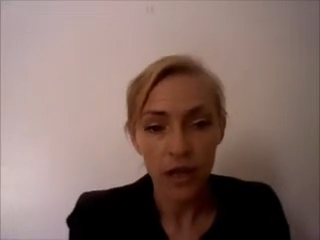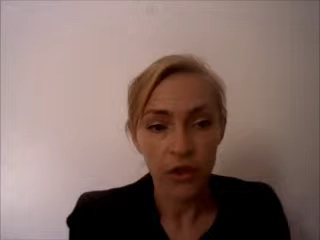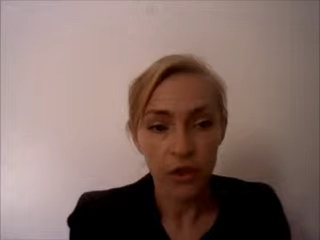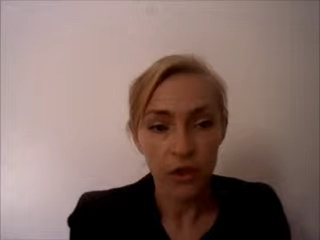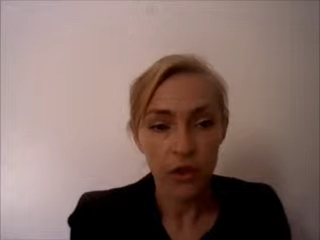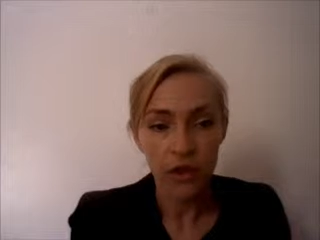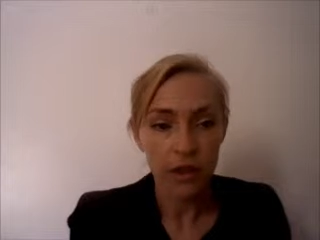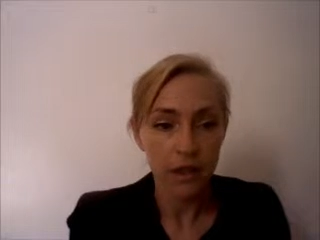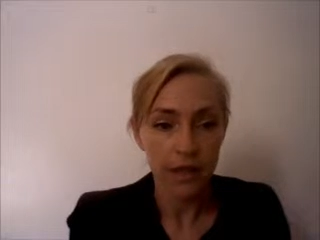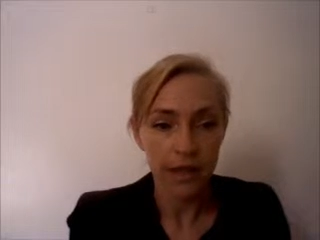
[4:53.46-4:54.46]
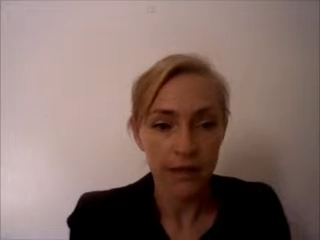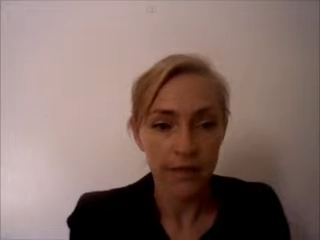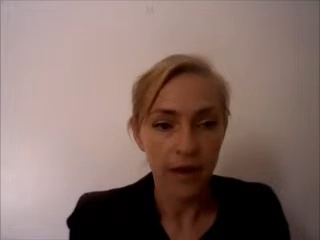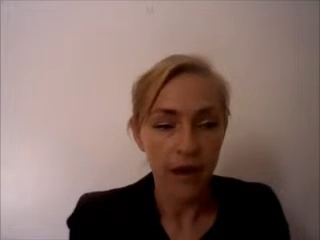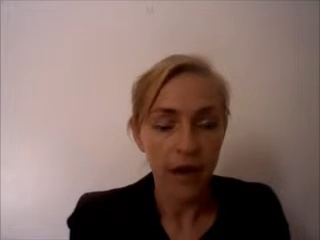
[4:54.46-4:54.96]
your
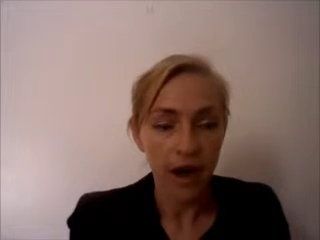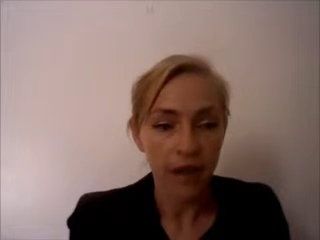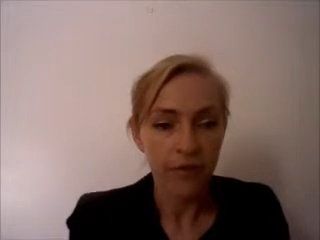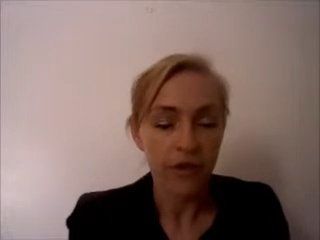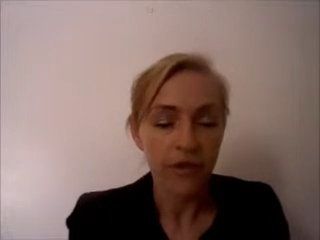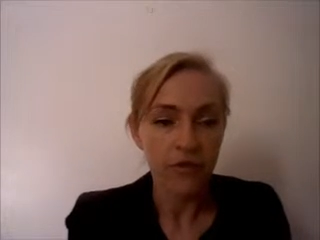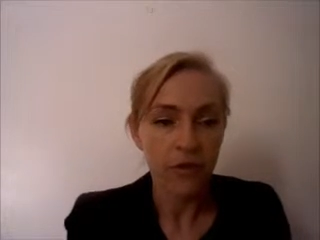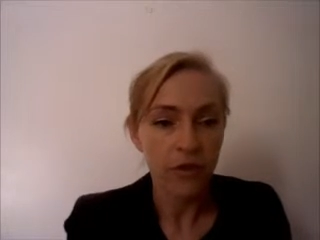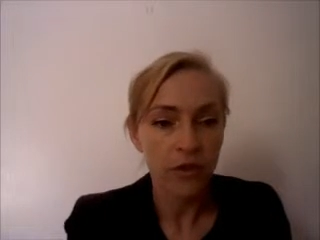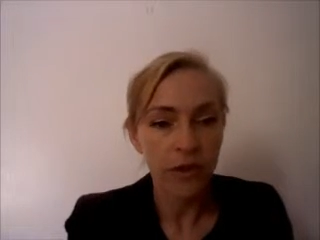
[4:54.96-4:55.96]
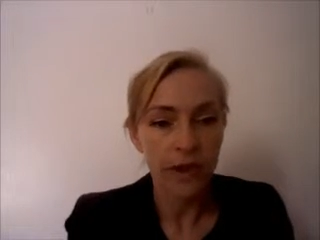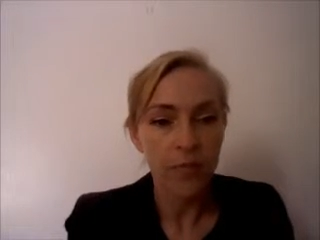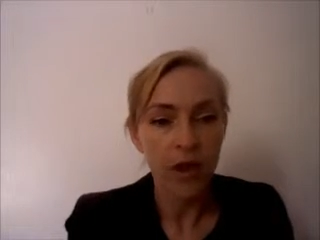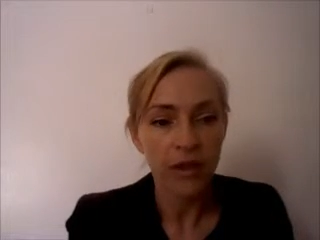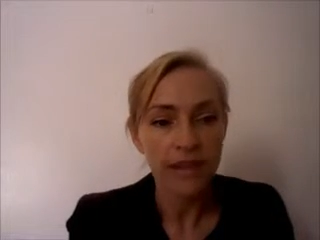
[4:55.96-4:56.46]
archival, historical,
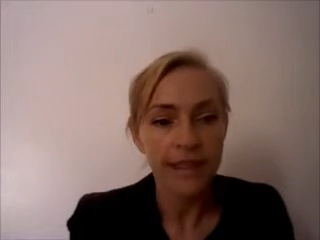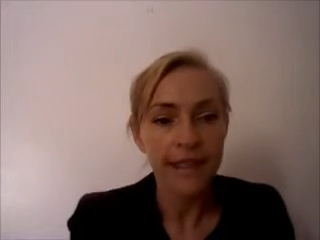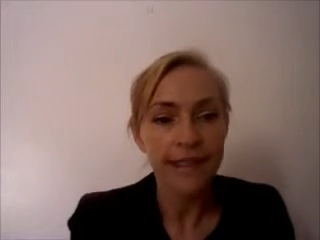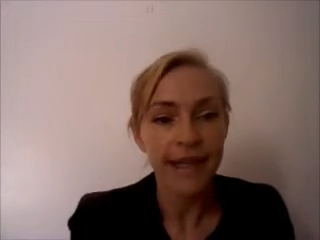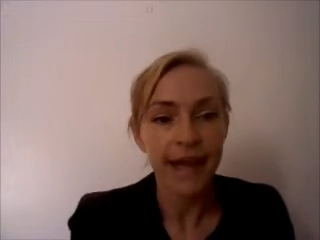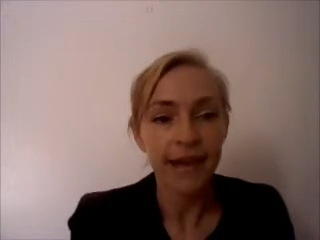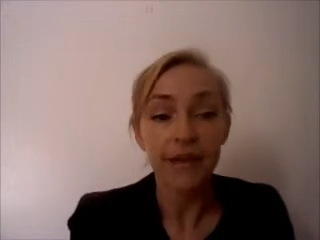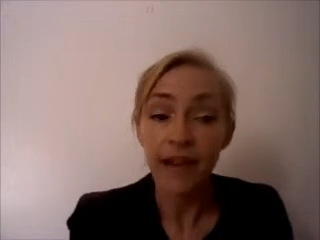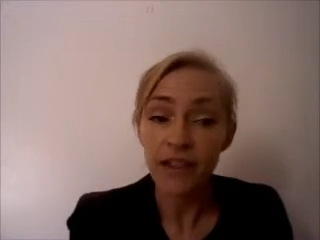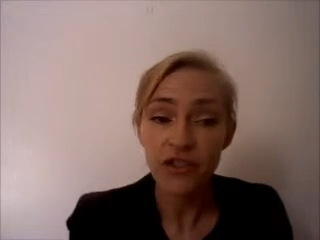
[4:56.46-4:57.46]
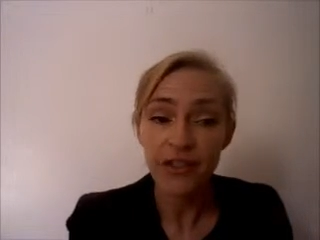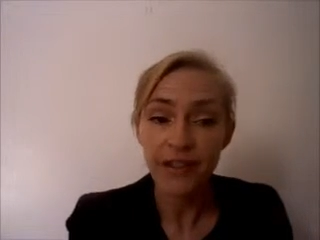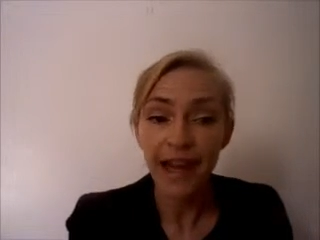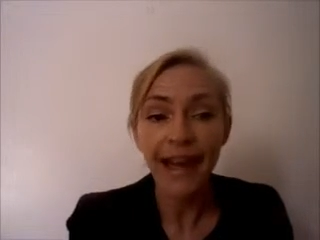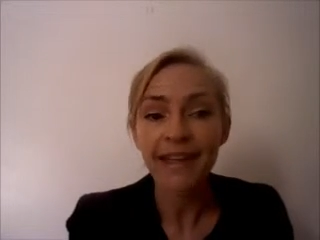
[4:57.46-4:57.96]
and policy data
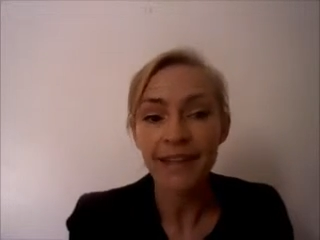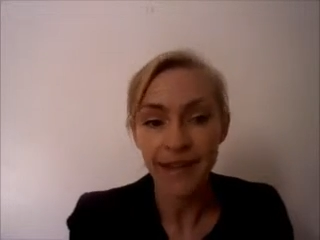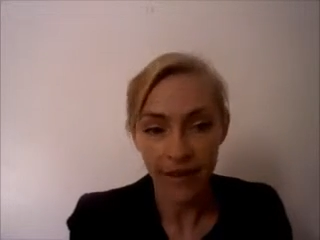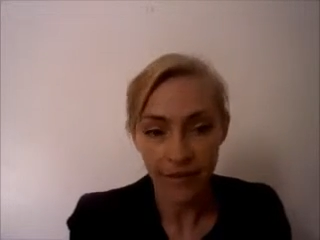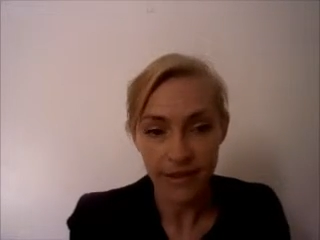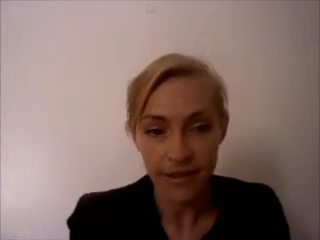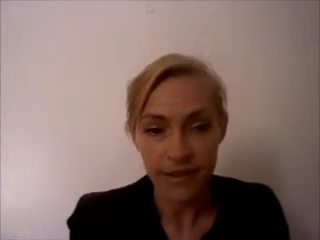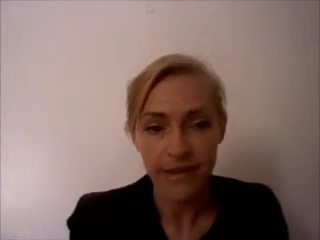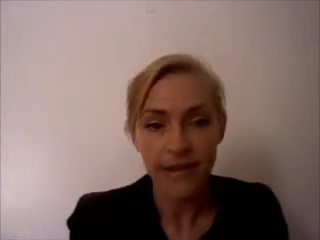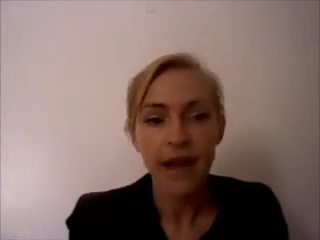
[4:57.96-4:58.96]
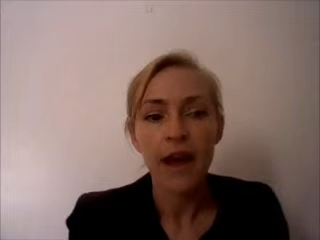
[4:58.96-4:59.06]
collection and analysis.